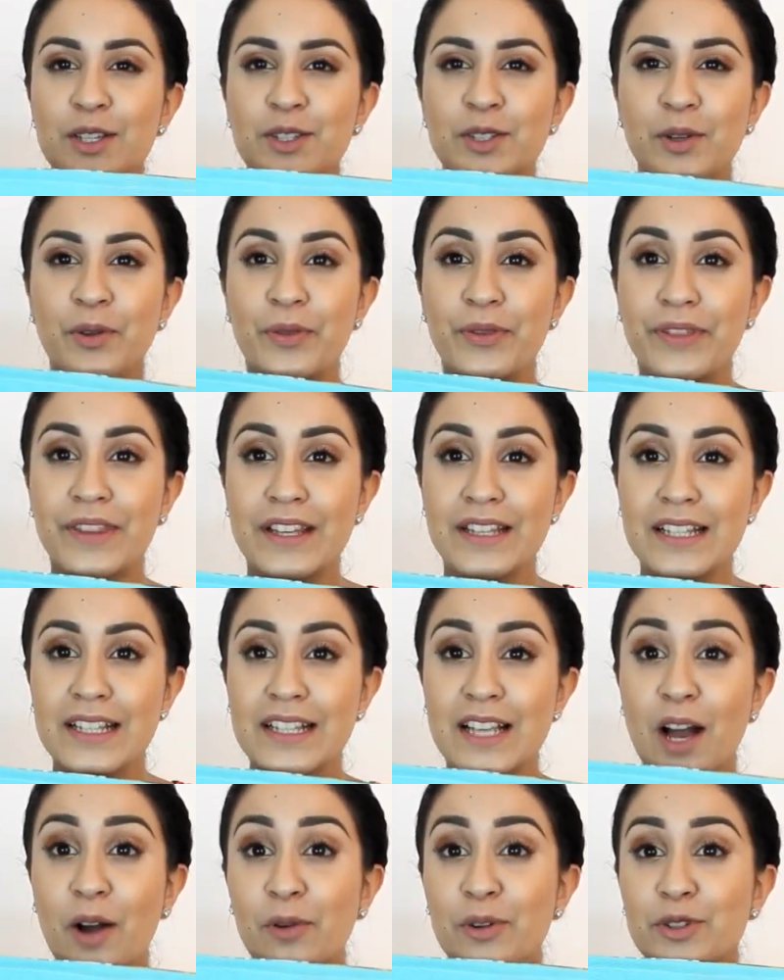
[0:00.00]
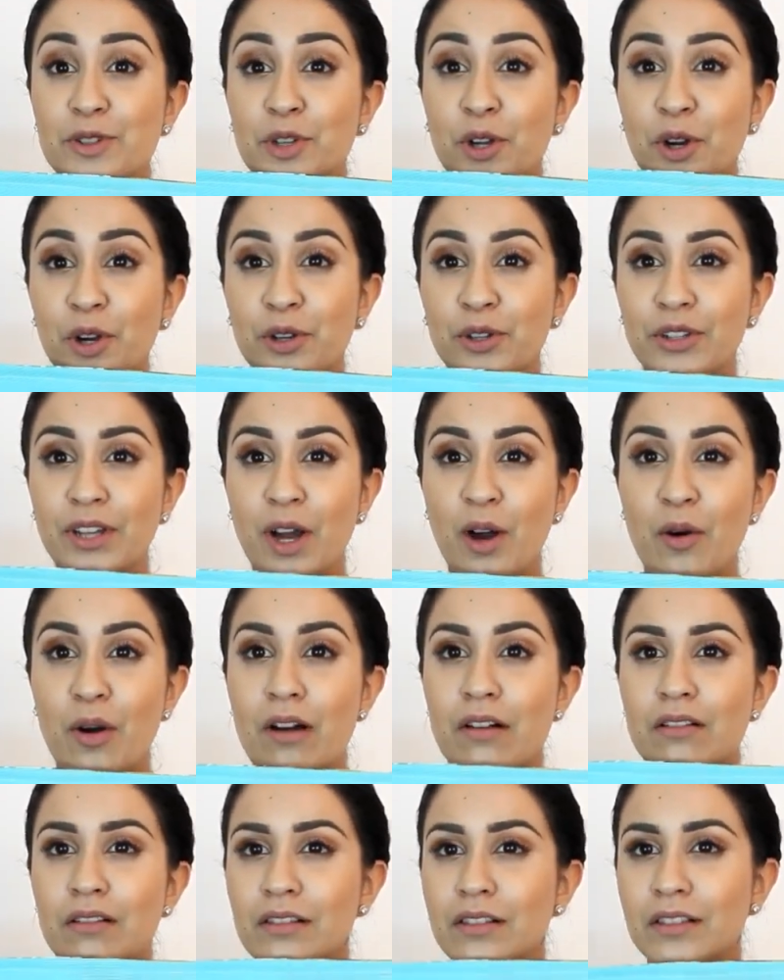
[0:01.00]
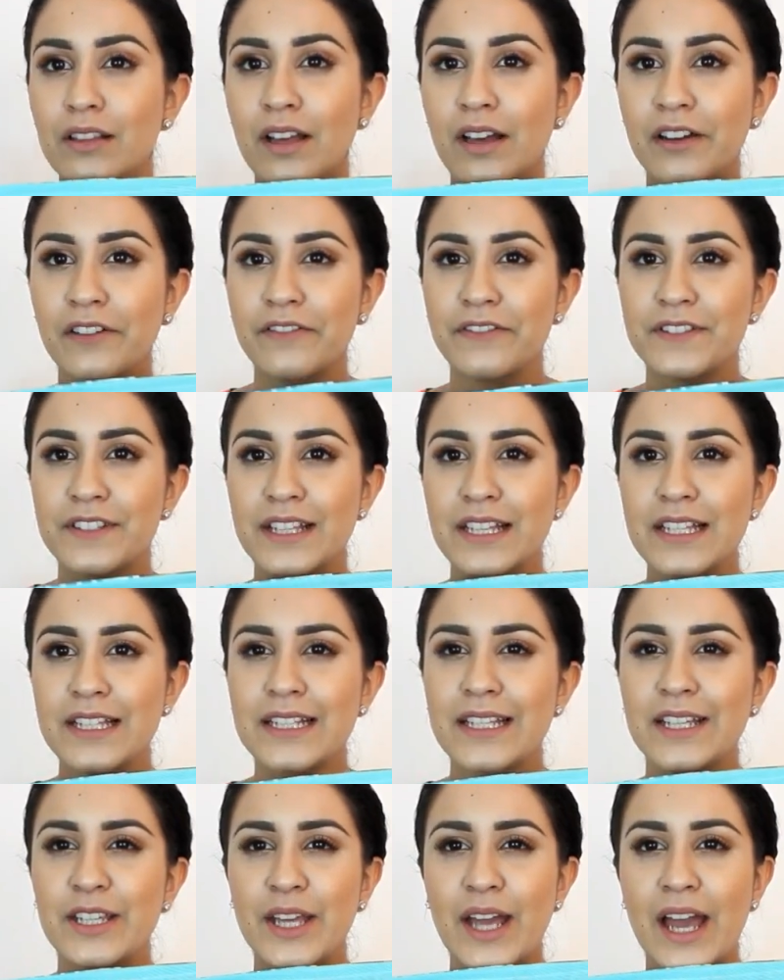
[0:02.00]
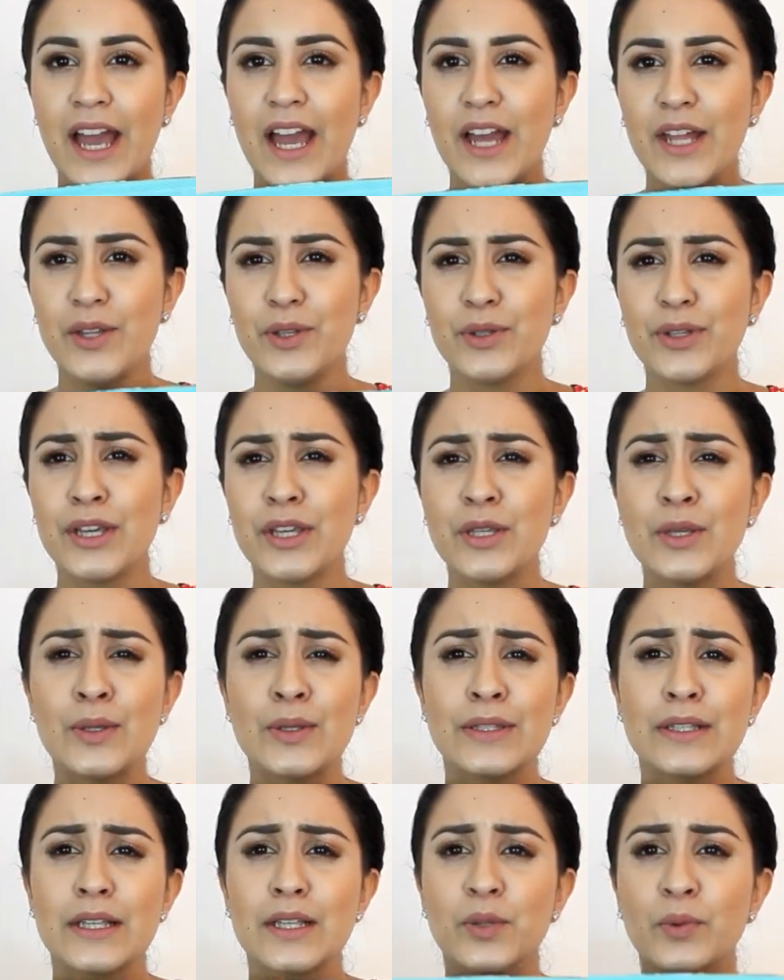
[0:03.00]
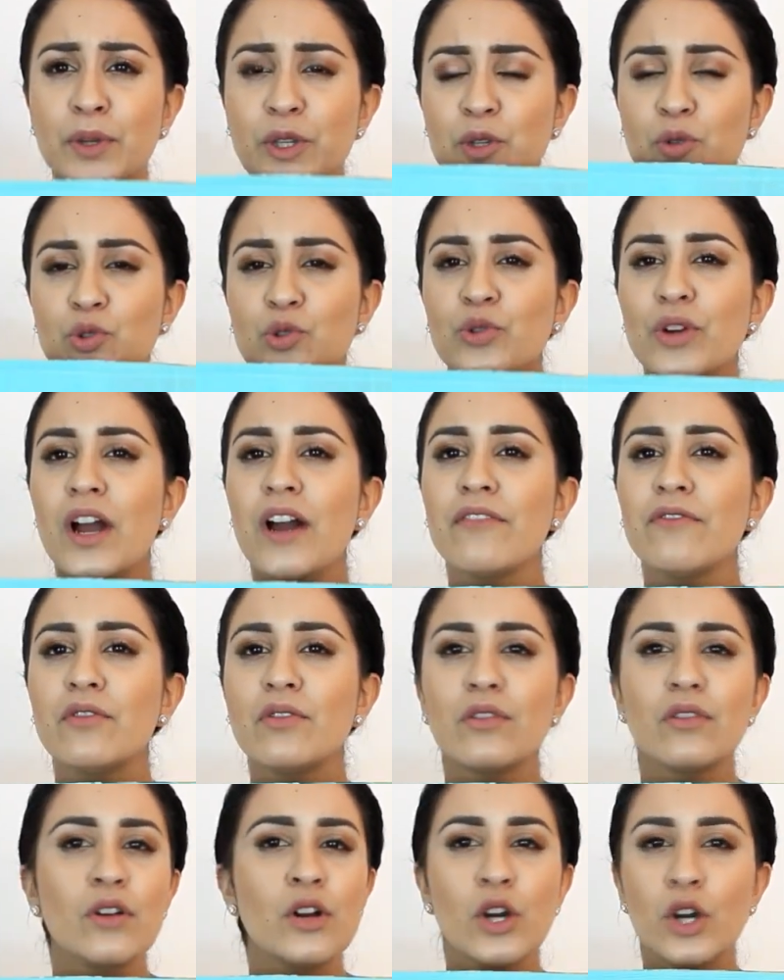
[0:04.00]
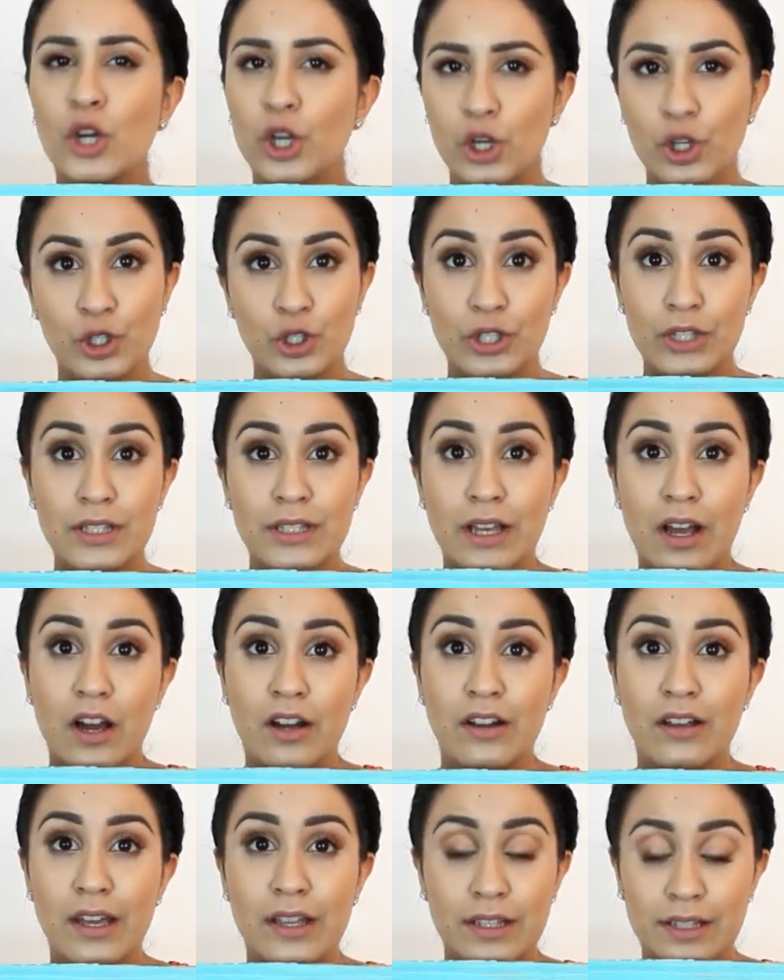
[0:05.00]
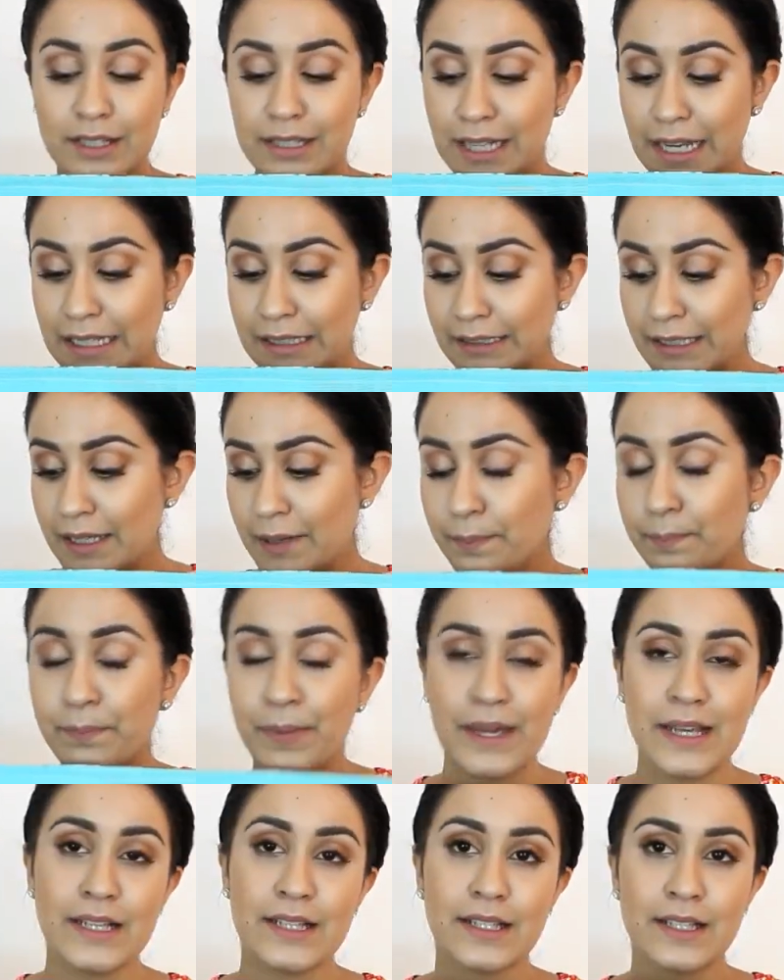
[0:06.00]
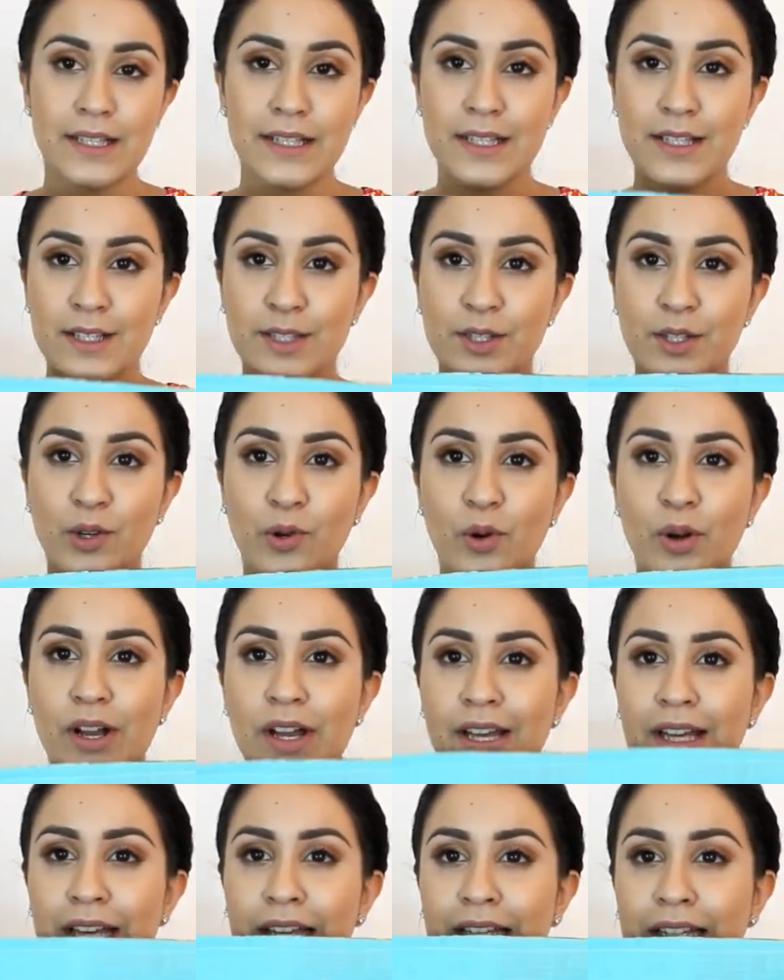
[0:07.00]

So this is how it turned out, loved it. And you can use this when you travel or just on a daily basis. So